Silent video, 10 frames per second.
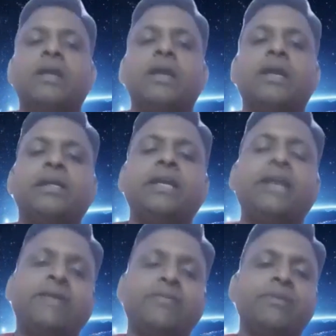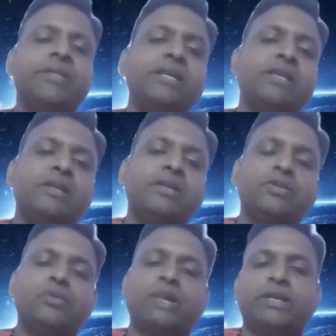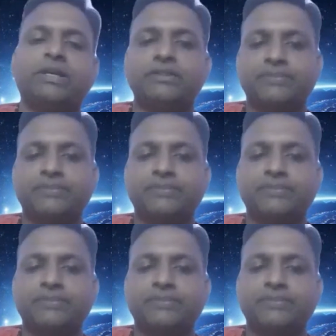And ATM machine, you write.